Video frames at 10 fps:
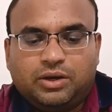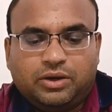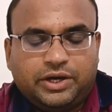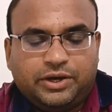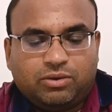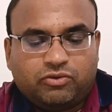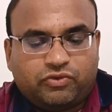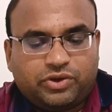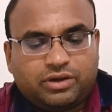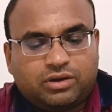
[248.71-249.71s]
need not
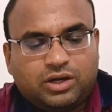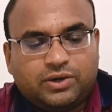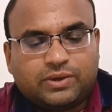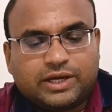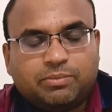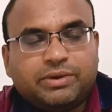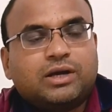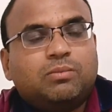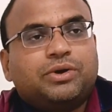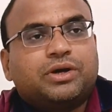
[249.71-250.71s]
fear and you can be
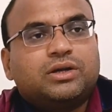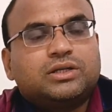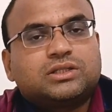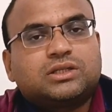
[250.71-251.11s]
completely